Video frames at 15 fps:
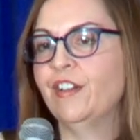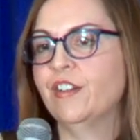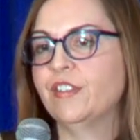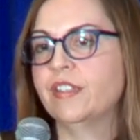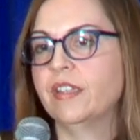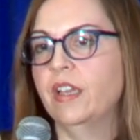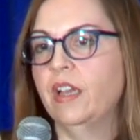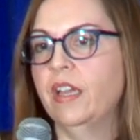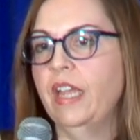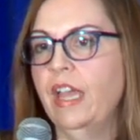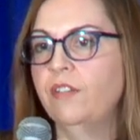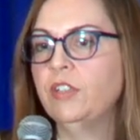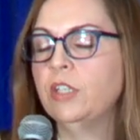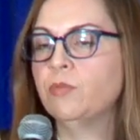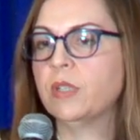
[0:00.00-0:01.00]
there's uh,
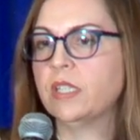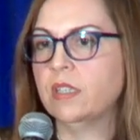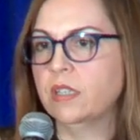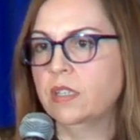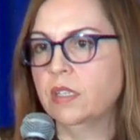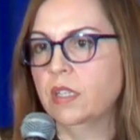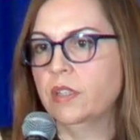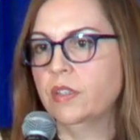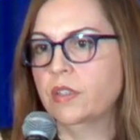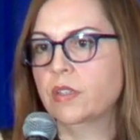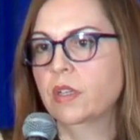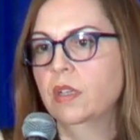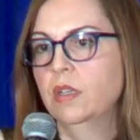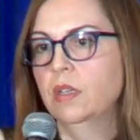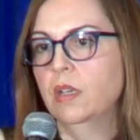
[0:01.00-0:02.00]
heavy
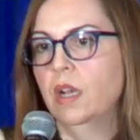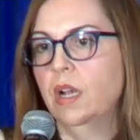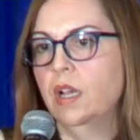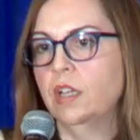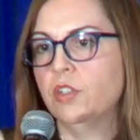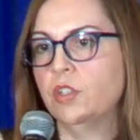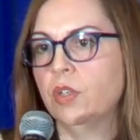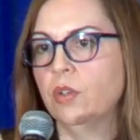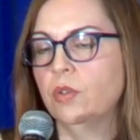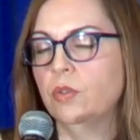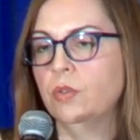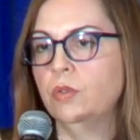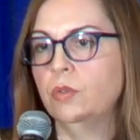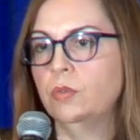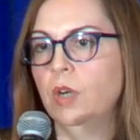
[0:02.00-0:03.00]
resistance uh,
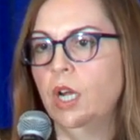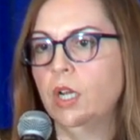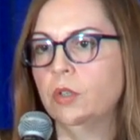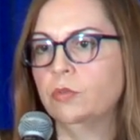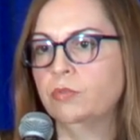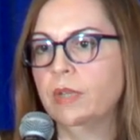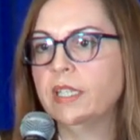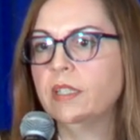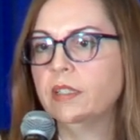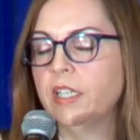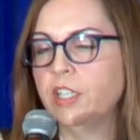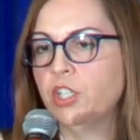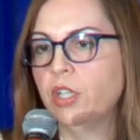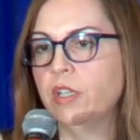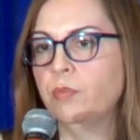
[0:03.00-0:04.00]
to uh,
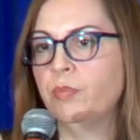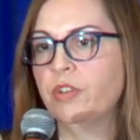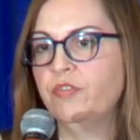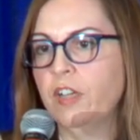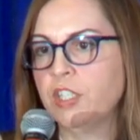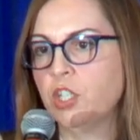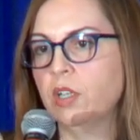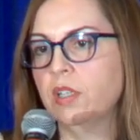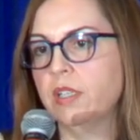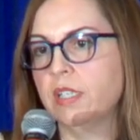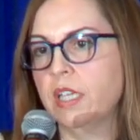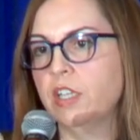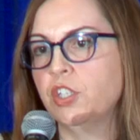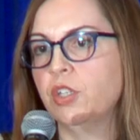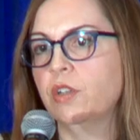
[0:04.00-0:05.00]
regulation and
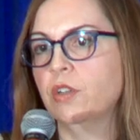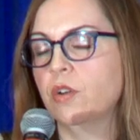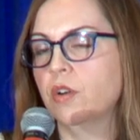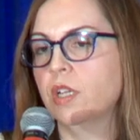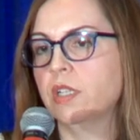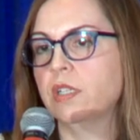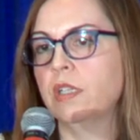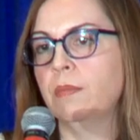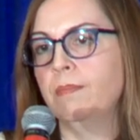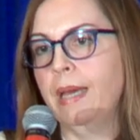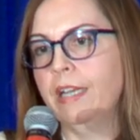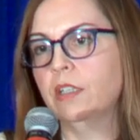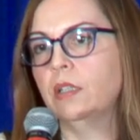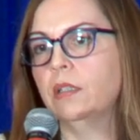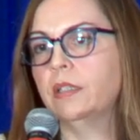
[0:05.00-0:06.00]
professionalization according to the
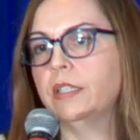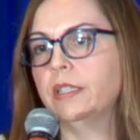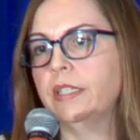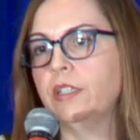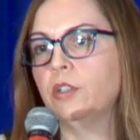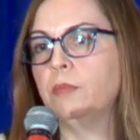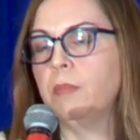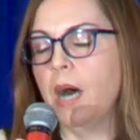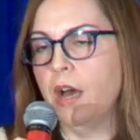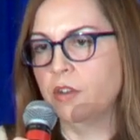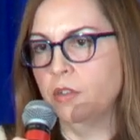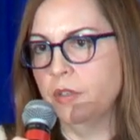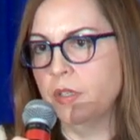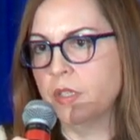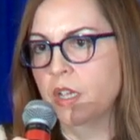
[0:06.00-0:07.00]
medical and legal
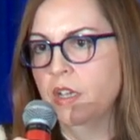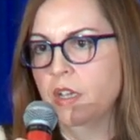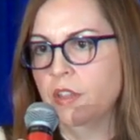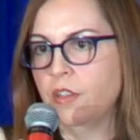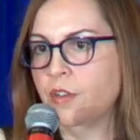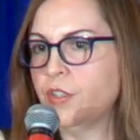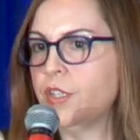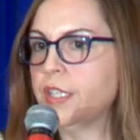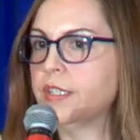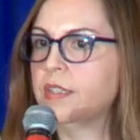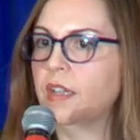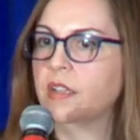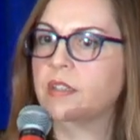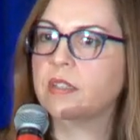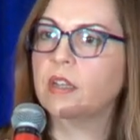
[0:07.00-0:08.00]
models. There's this
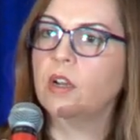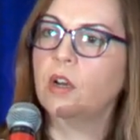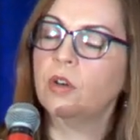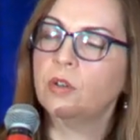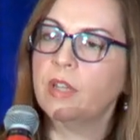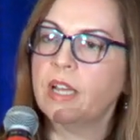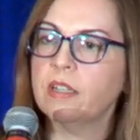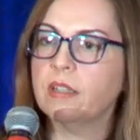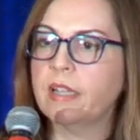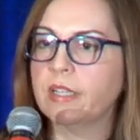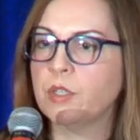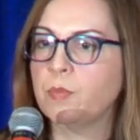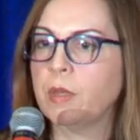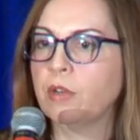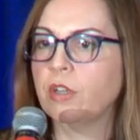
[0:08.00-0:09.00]
sense that, oh, that,
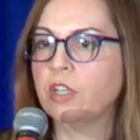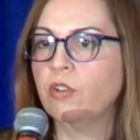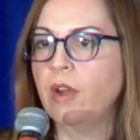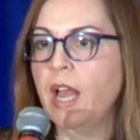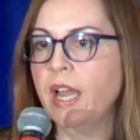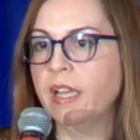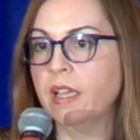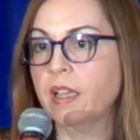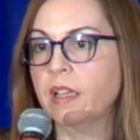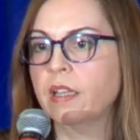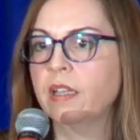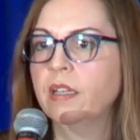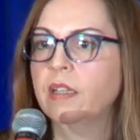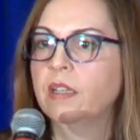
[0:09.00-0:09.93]
that's bureaucratic,